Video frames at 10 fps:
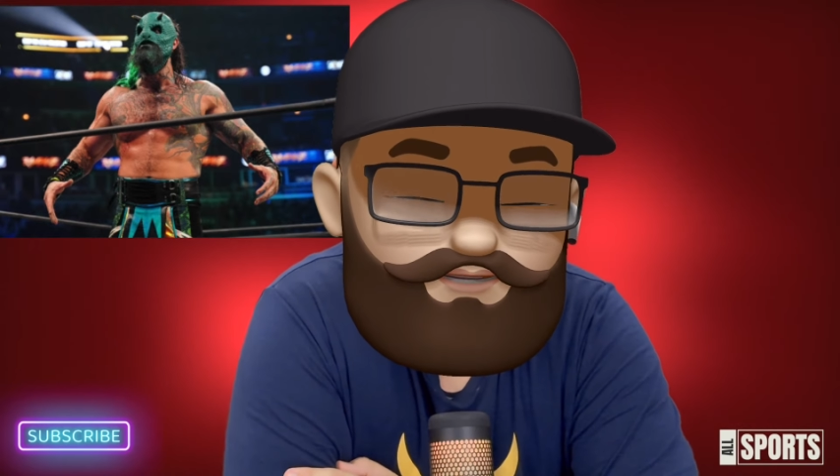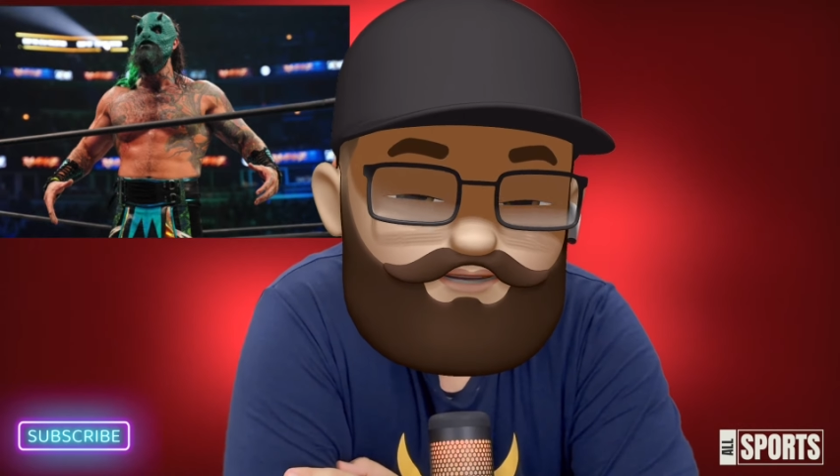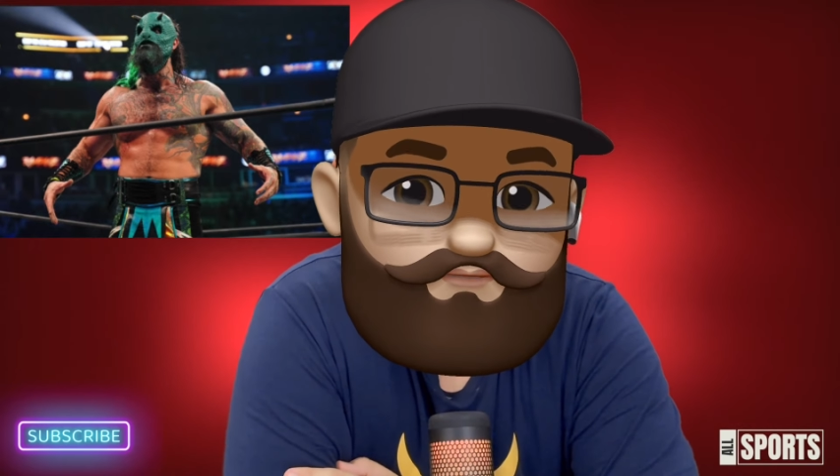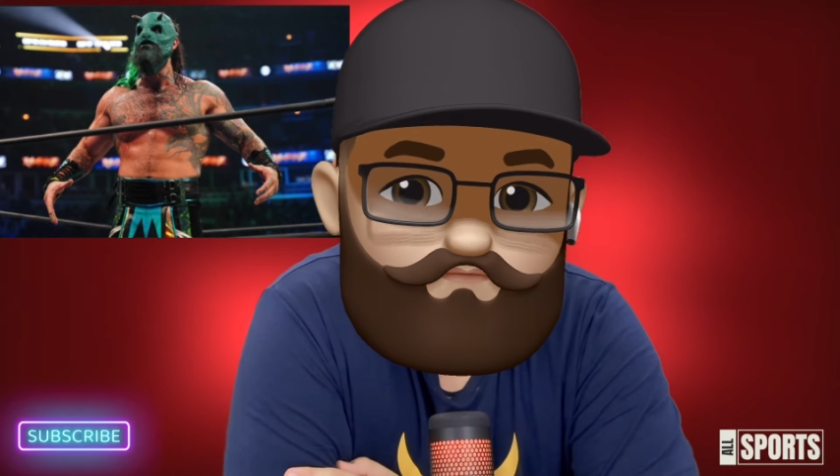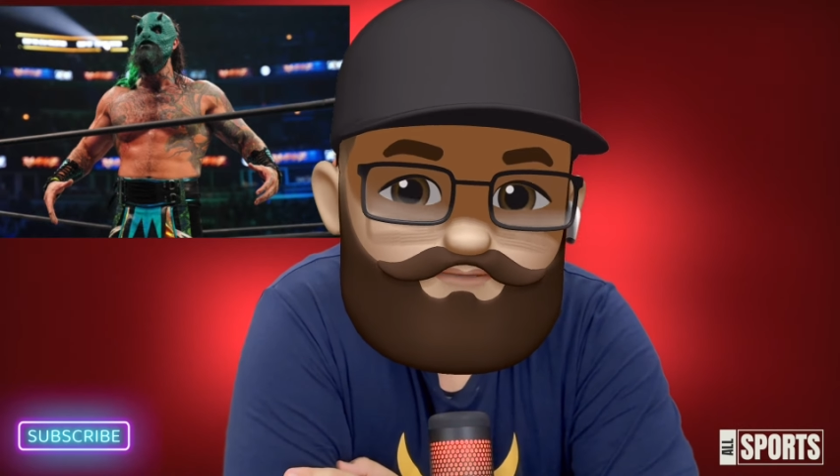
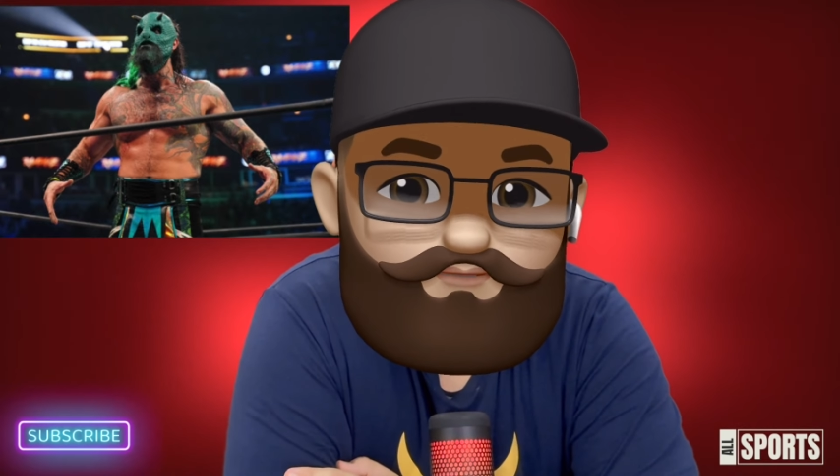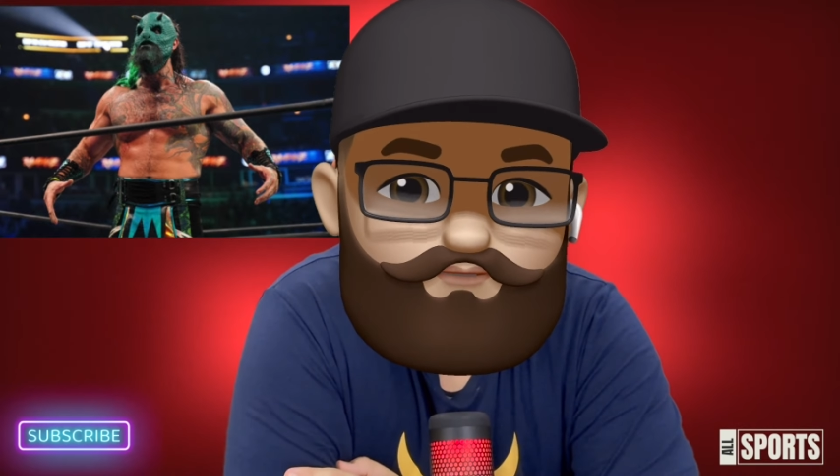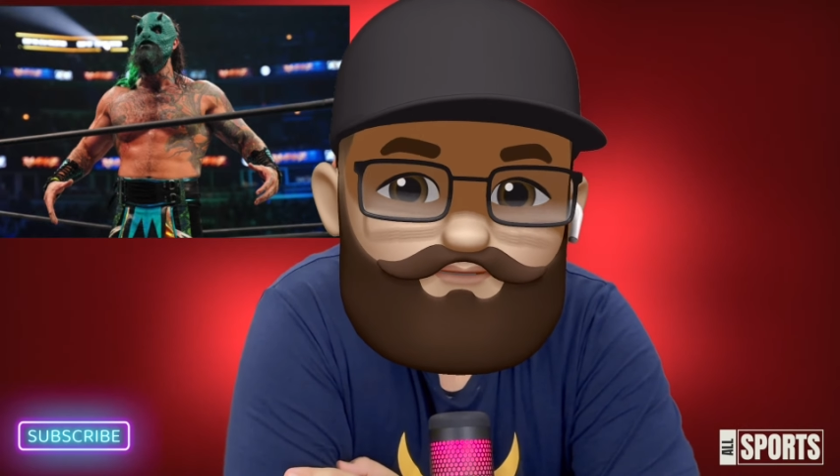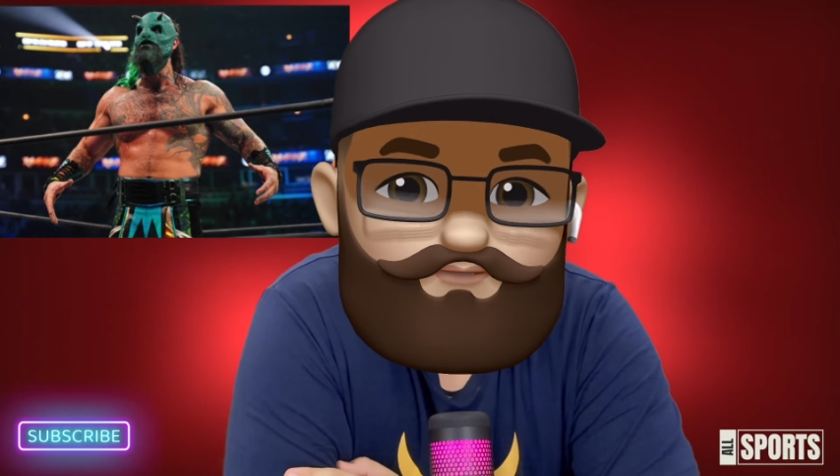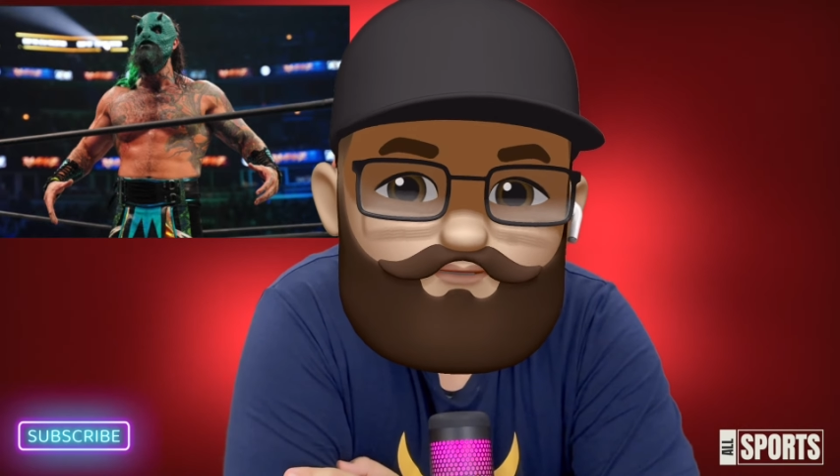are
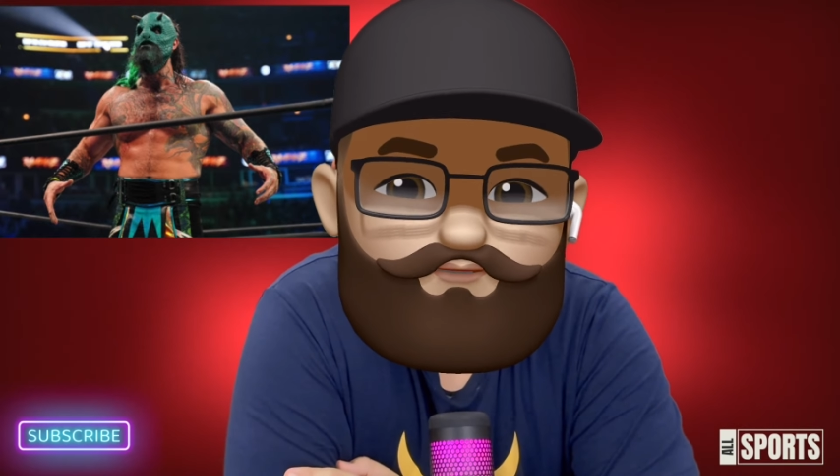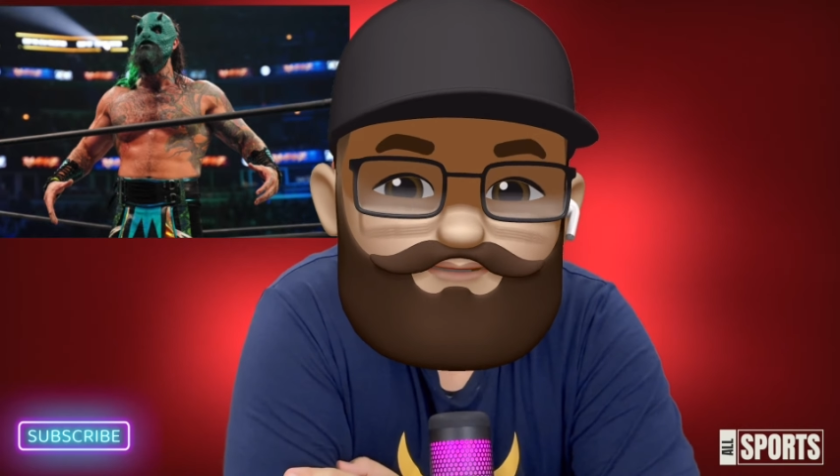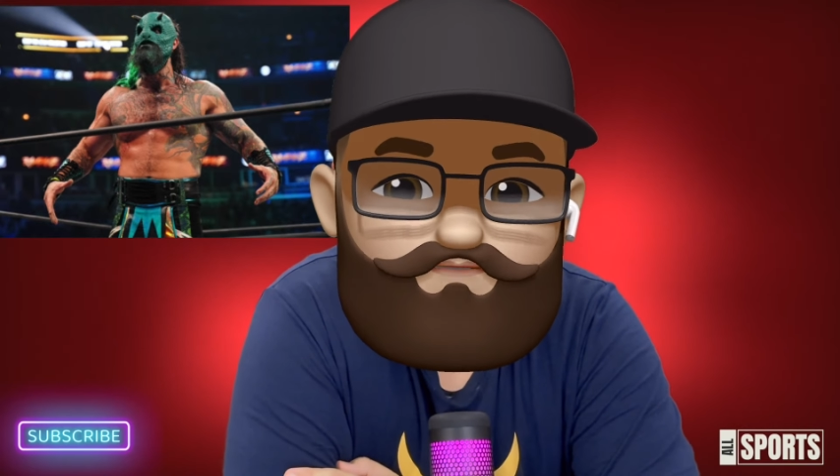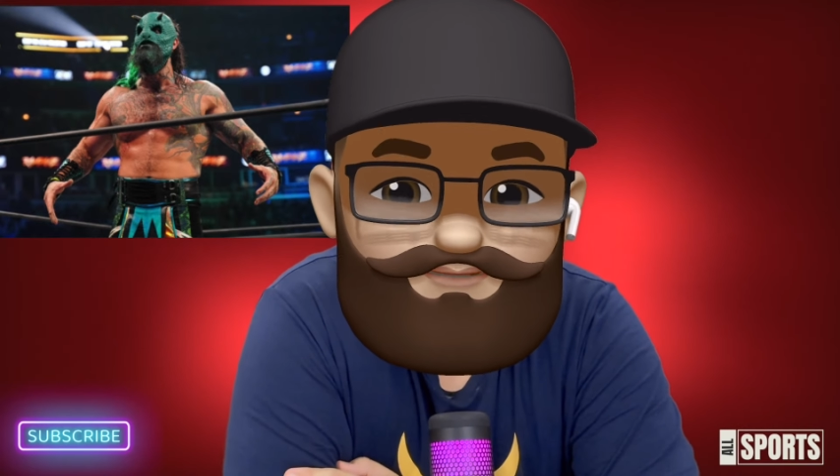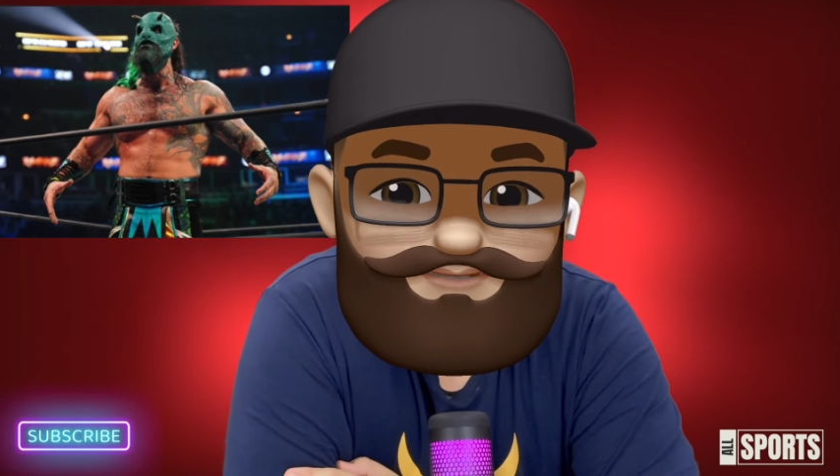facing a
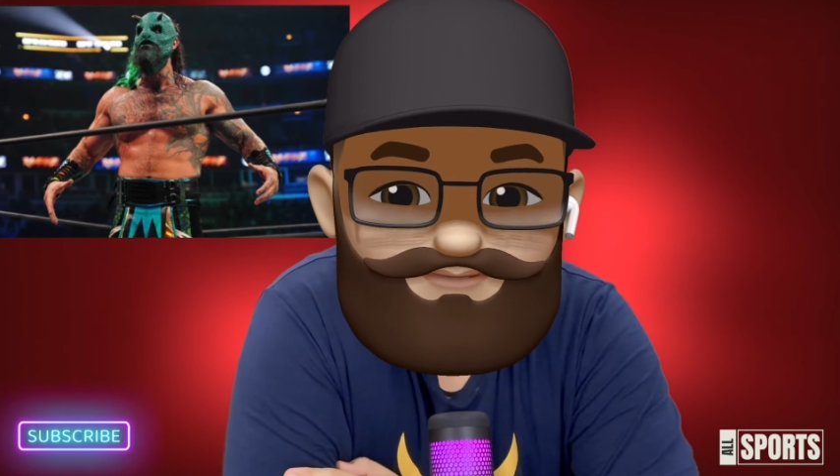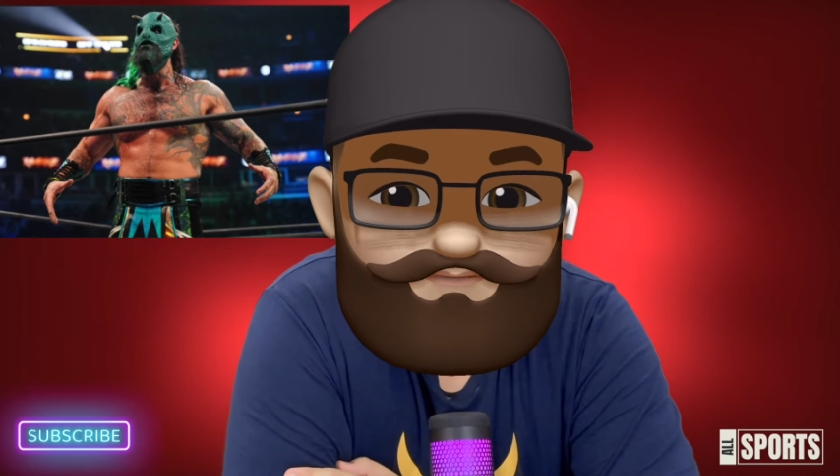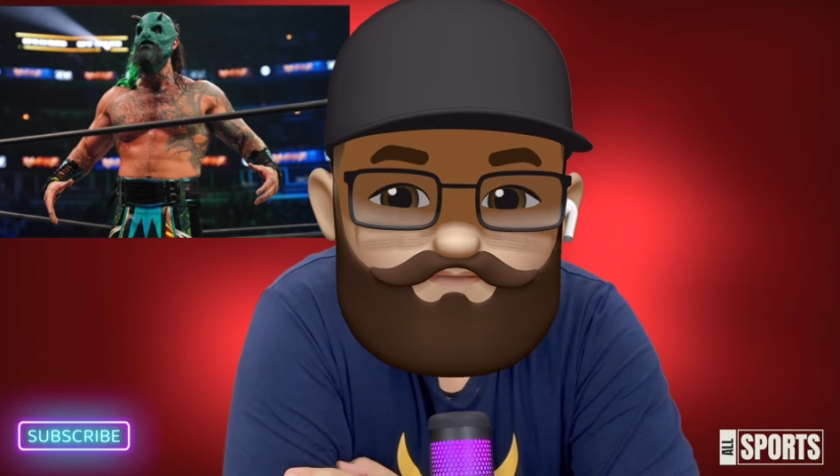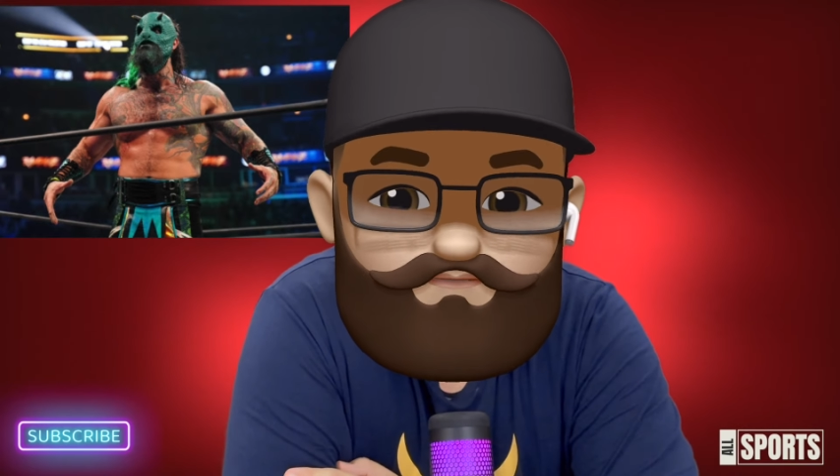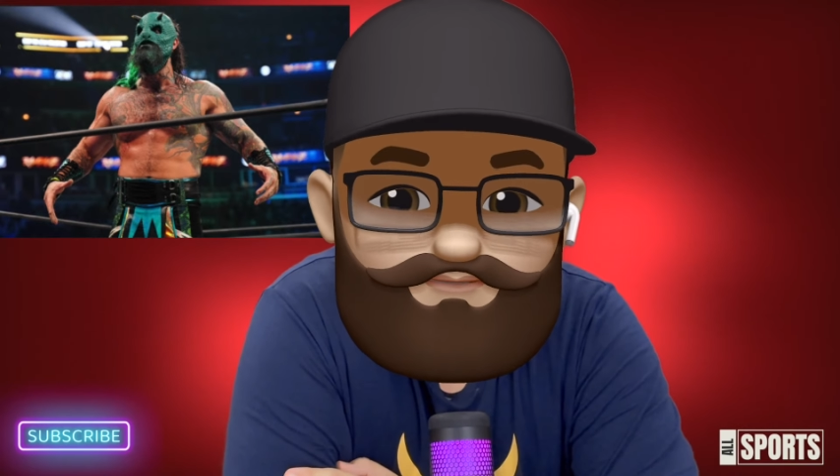setback
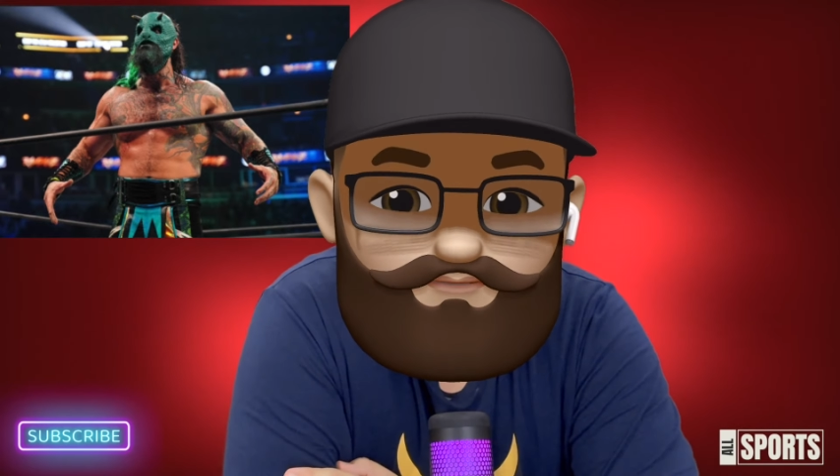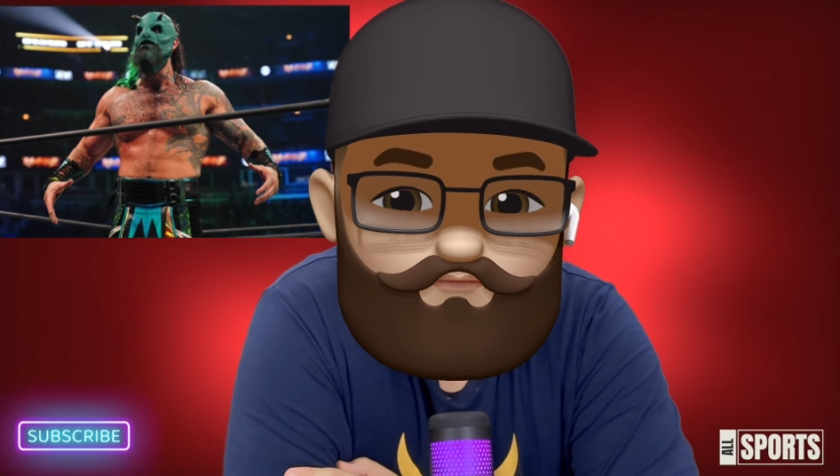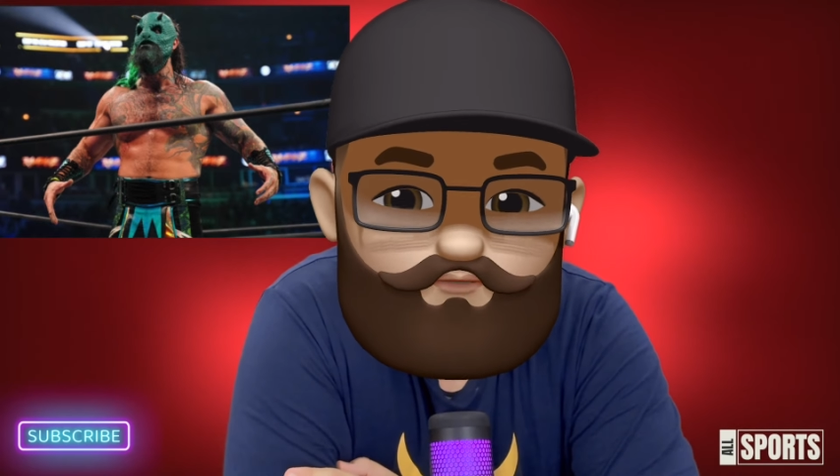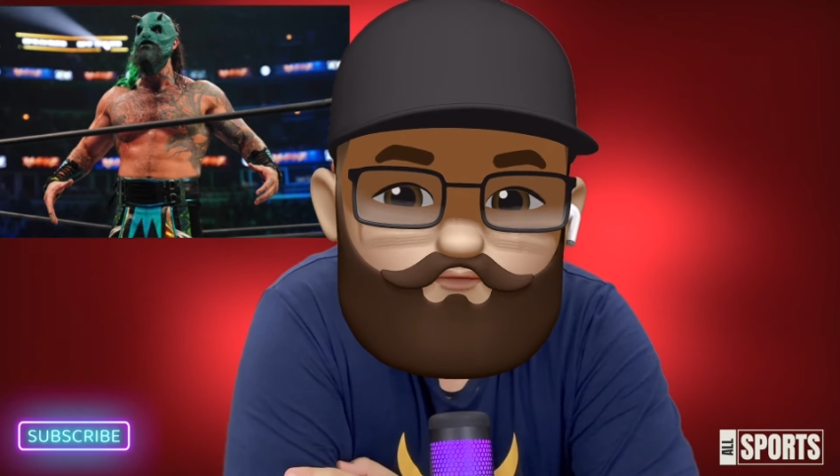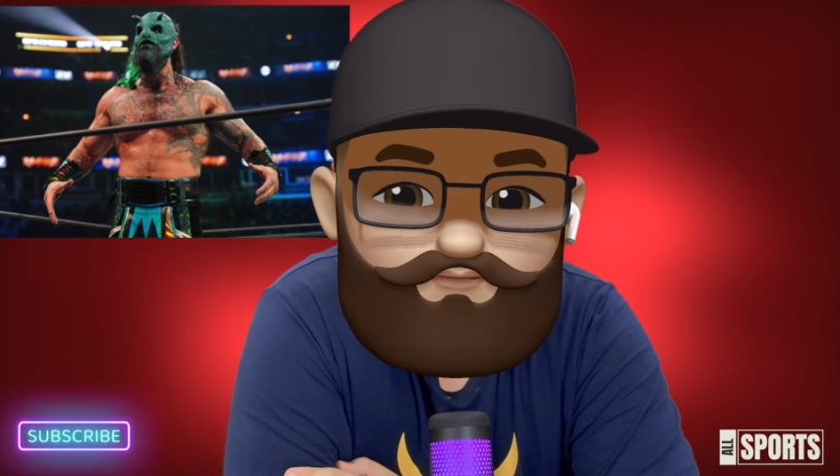
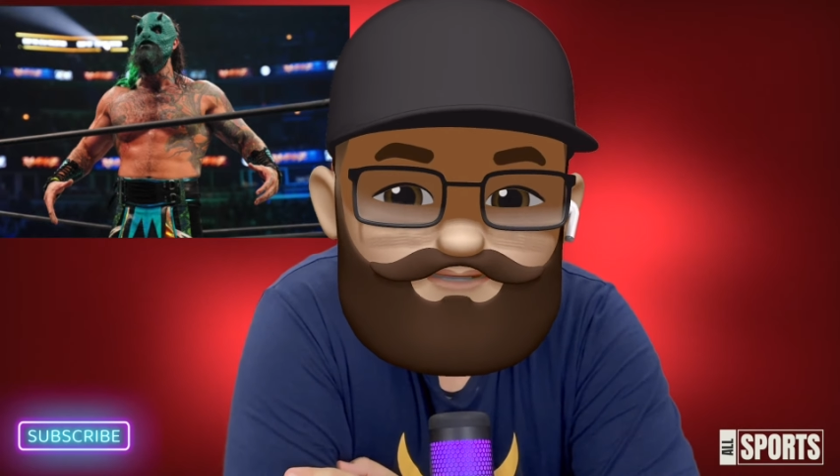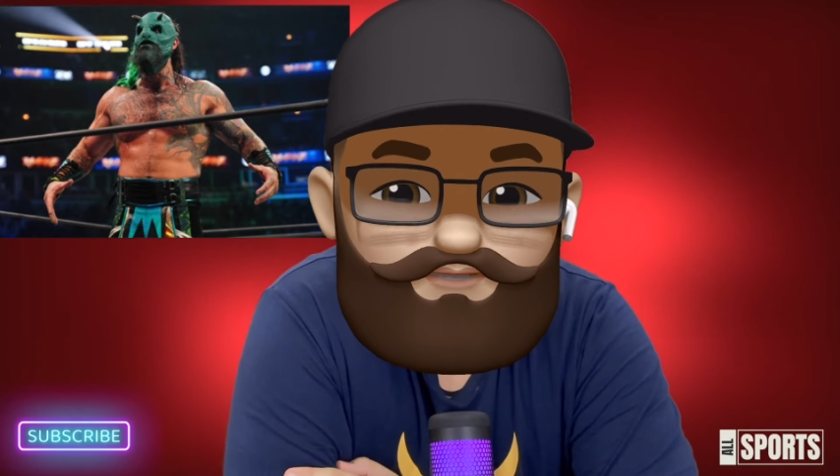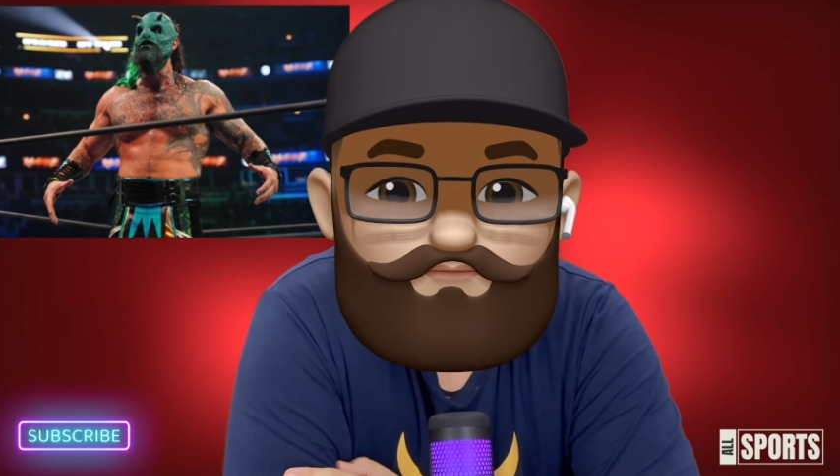during their title